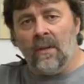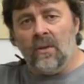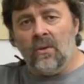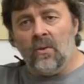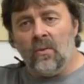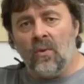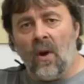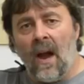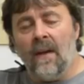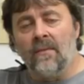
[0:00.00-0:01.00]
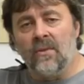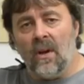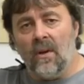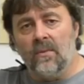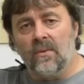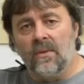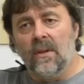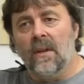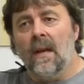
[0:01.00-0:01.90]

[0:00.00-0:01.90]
and do craft shows